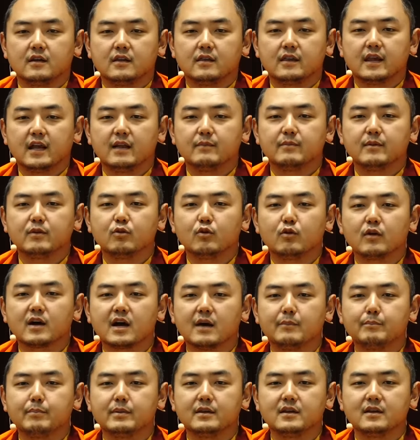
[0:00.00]
There'll be no
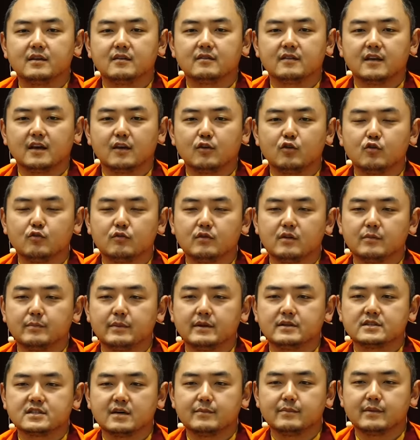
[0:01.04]
company saying you will be
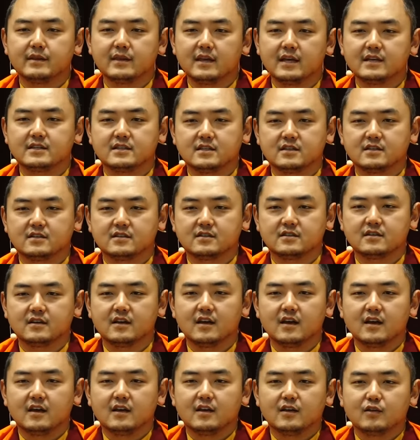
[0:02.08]
terminated.
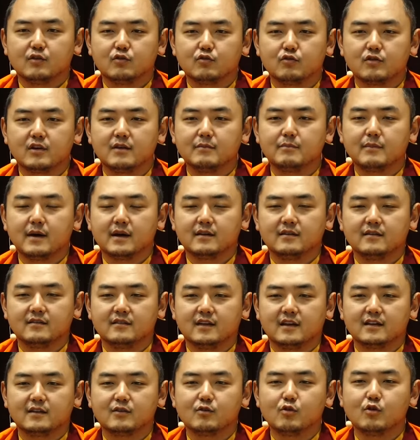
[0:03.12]
Three months
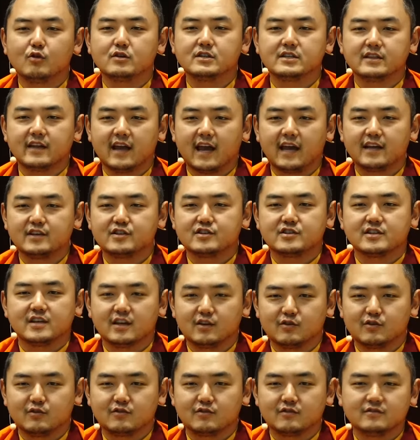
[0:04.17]
and golden
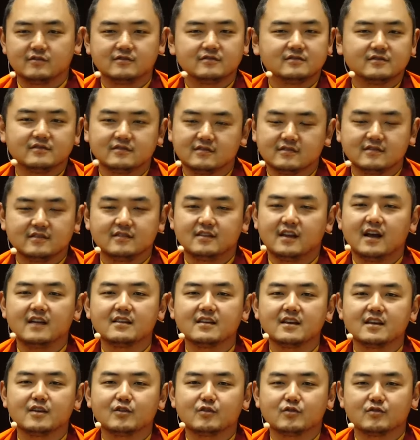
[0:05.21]
handshake, you know.
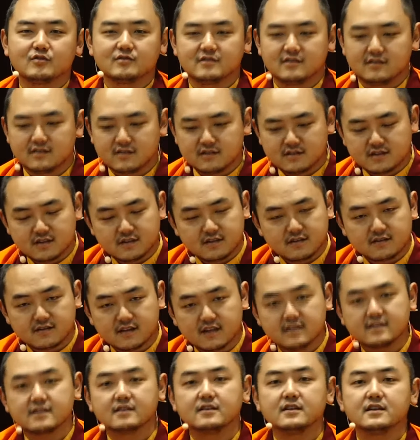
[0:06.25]
Nothing, you know. It's just
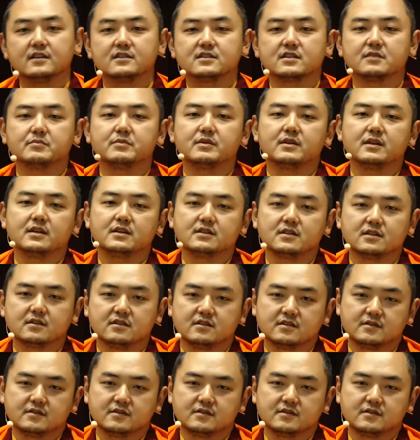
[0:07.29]
suddenly terminated.